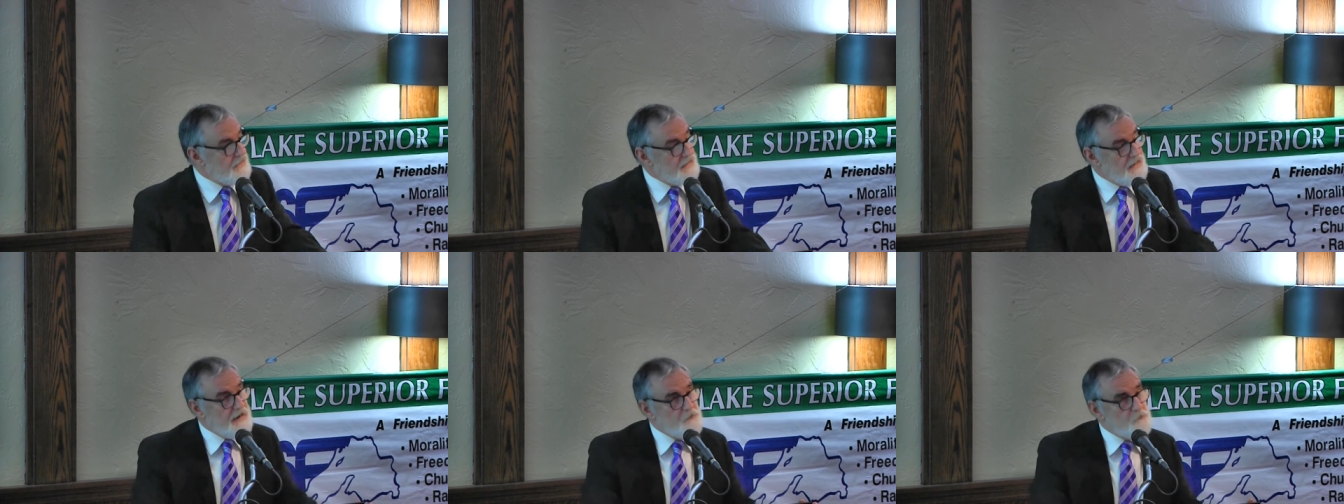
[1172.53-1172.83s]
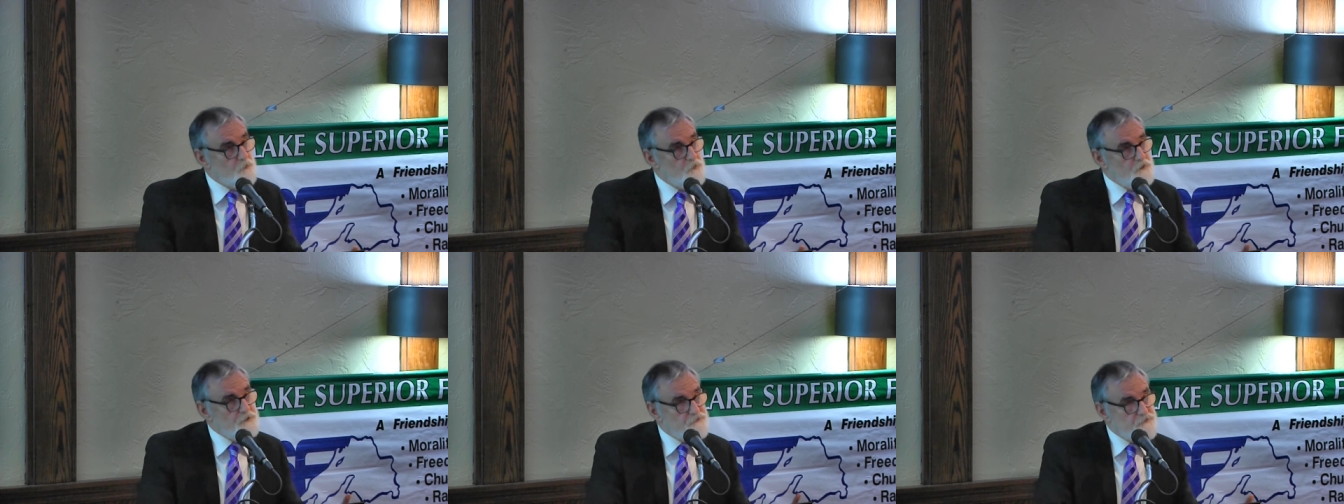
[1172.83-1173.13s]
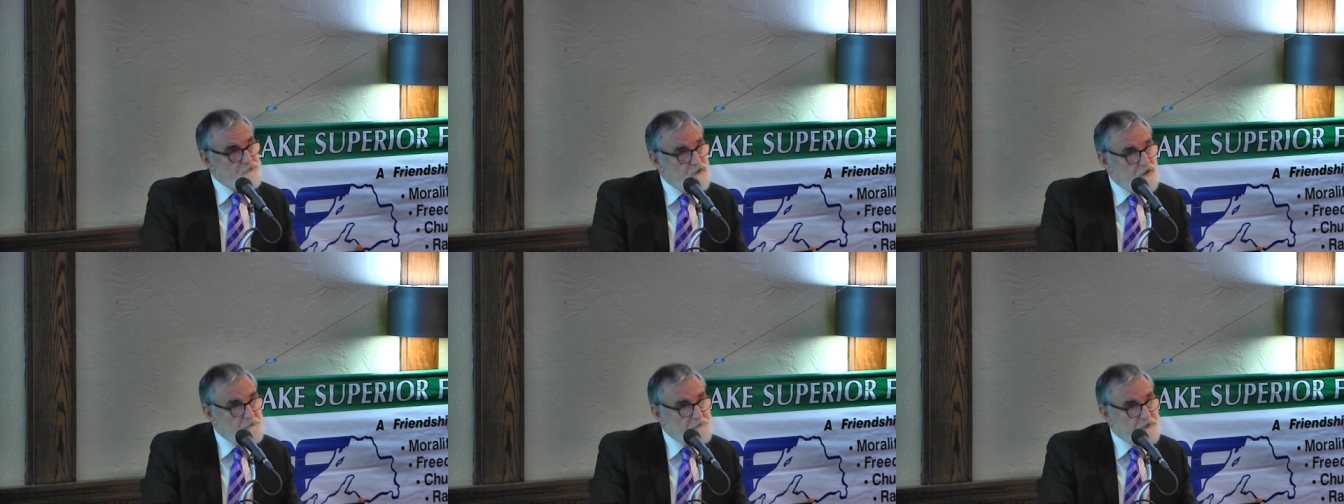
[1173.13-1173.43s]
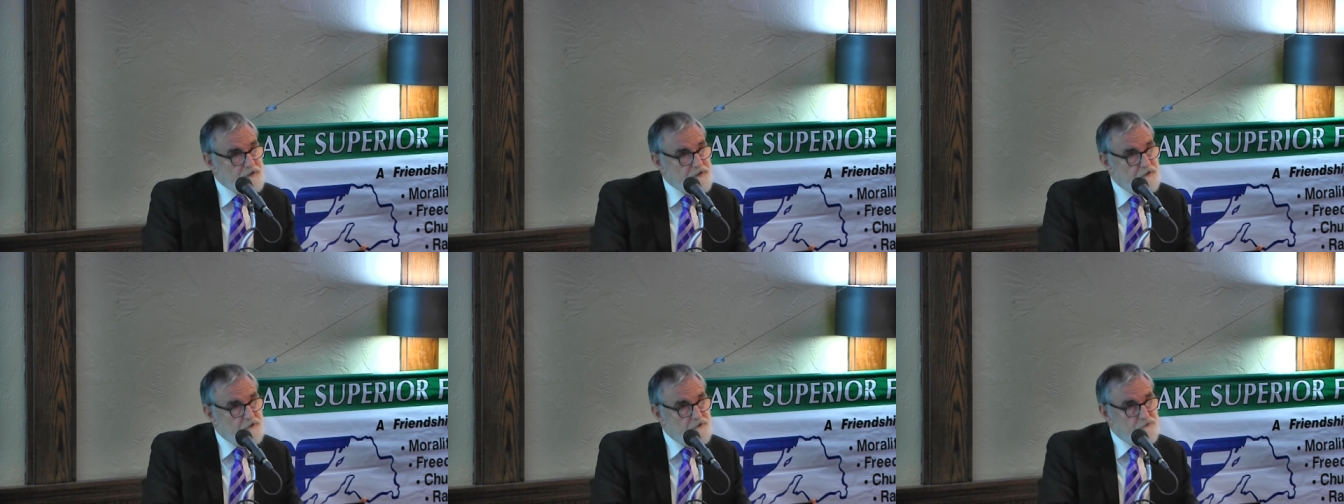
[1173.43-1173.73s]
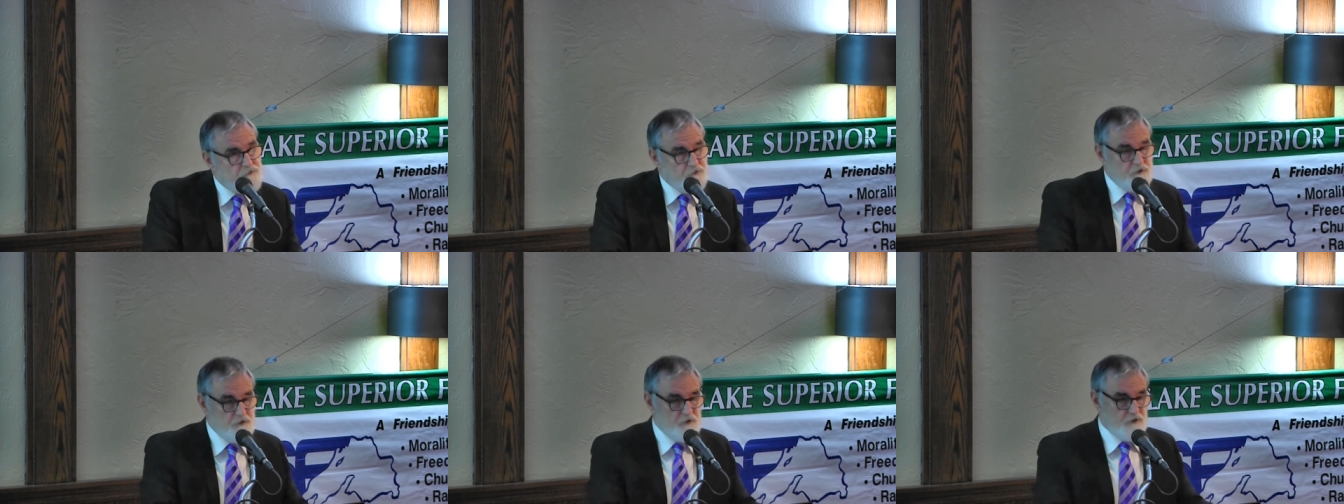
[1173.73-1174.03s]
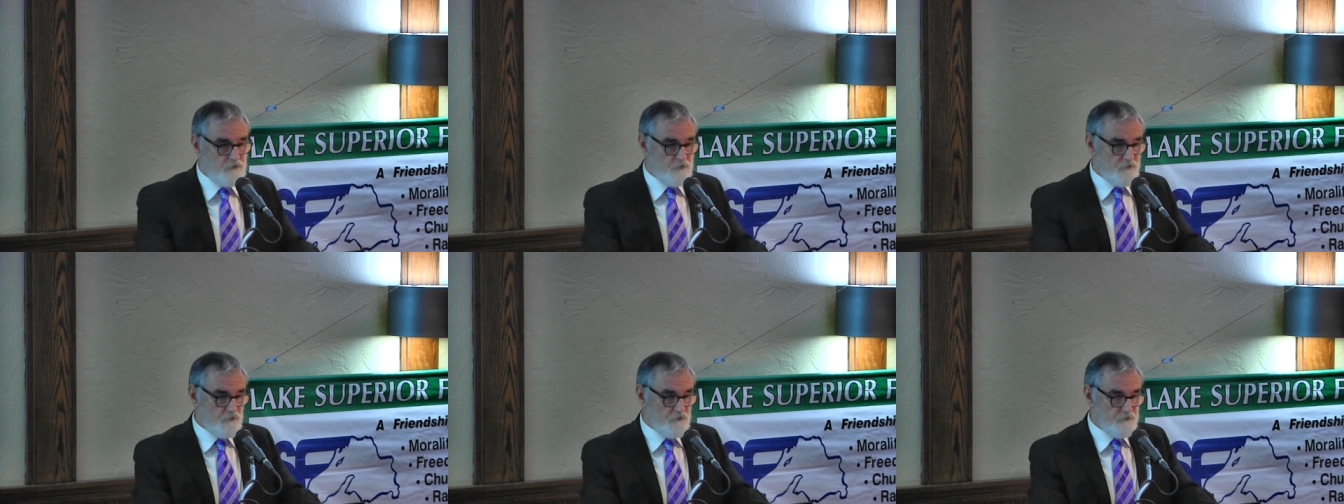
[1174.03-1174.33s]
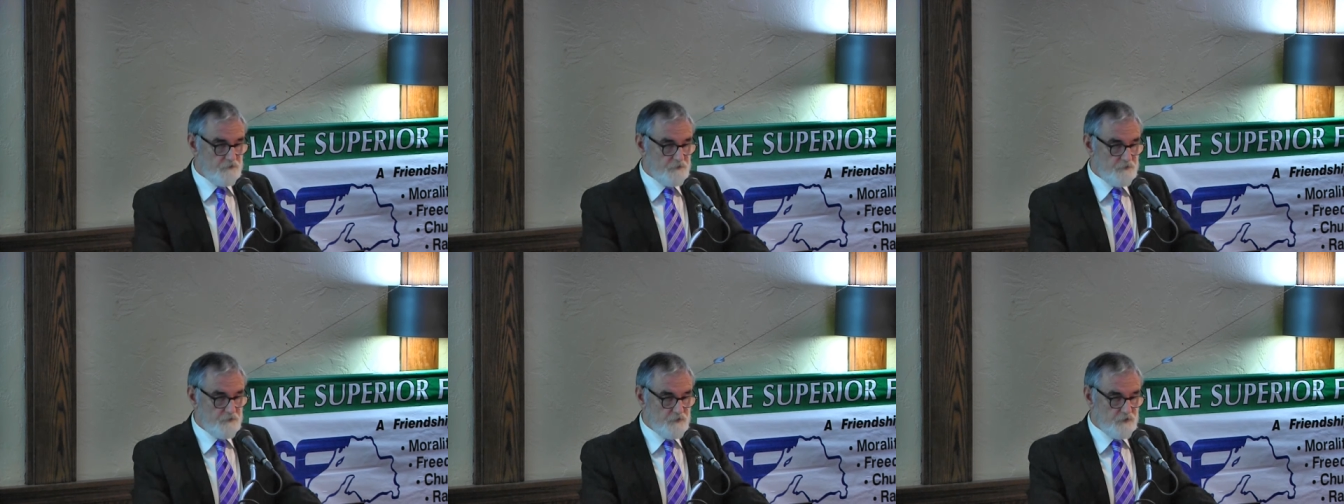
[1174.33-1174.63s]
And what's stopping us is
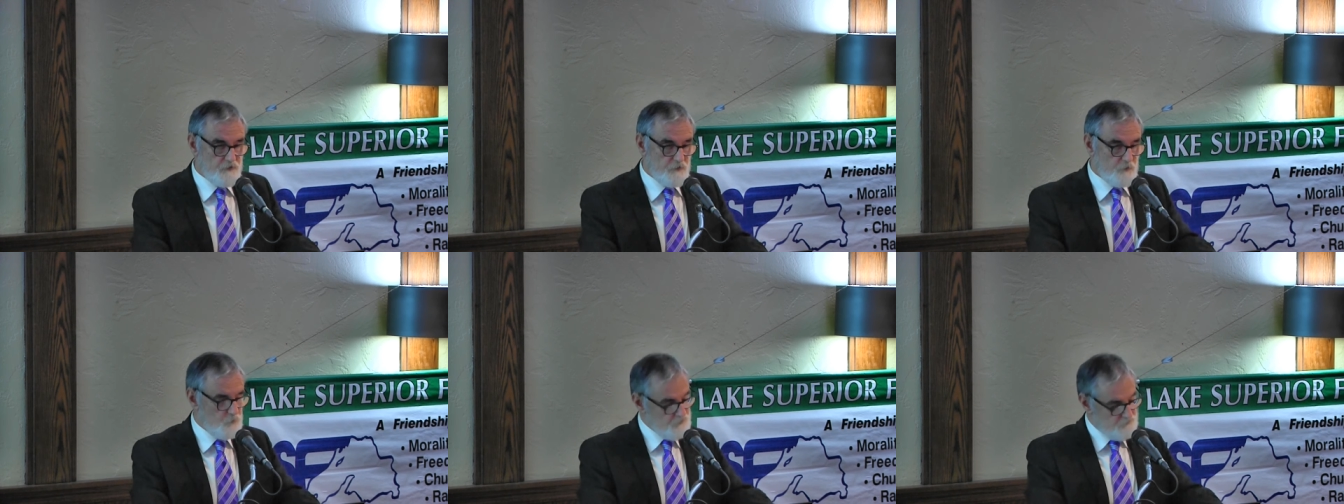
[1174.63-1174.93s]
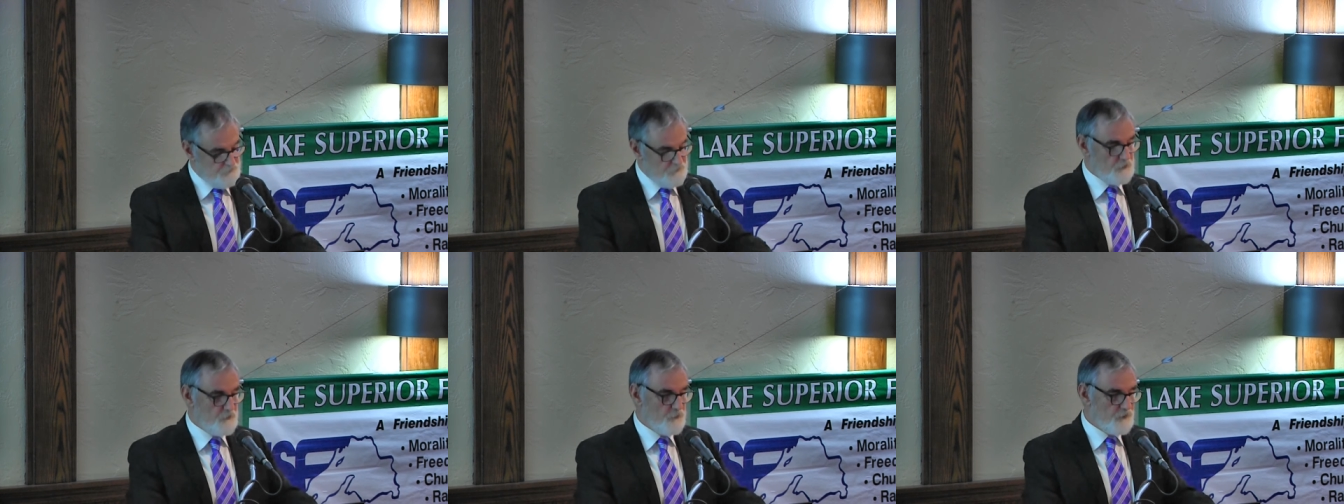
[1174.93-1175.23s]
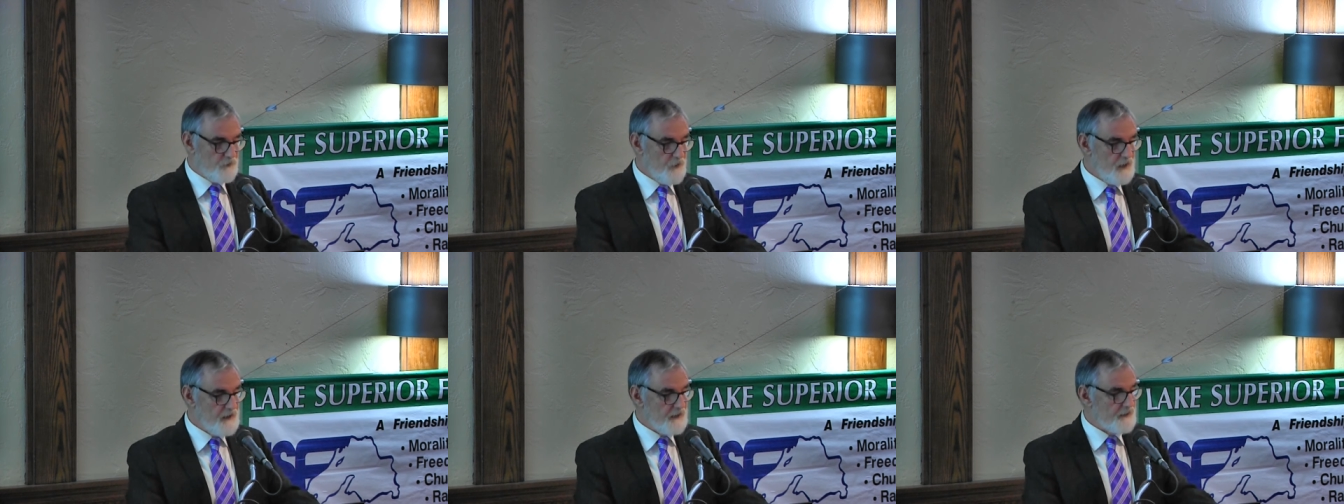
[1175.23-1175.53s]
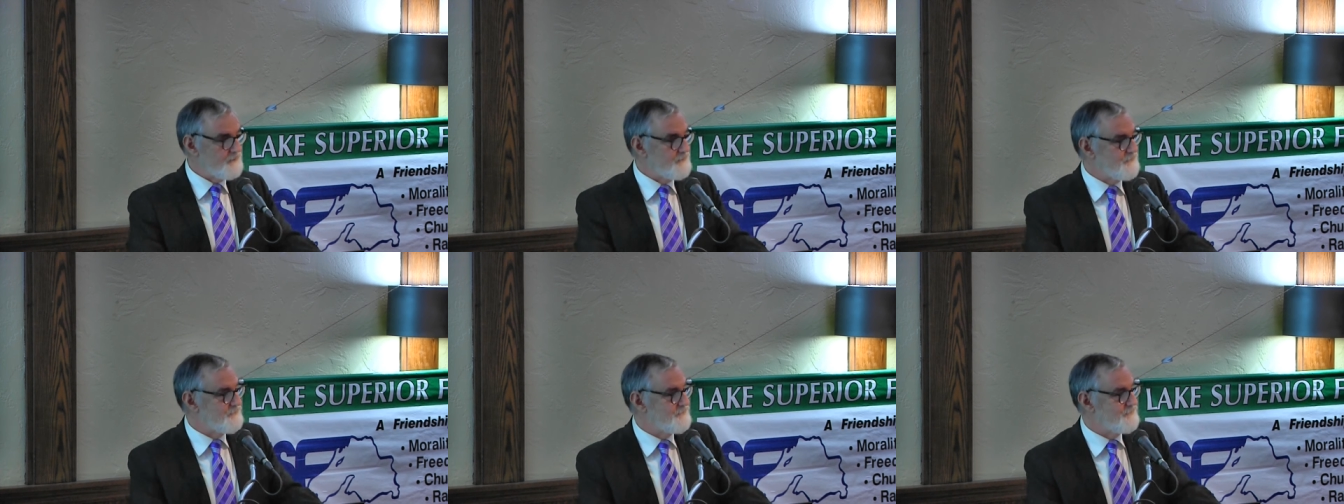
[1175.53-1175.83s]
we think we're right.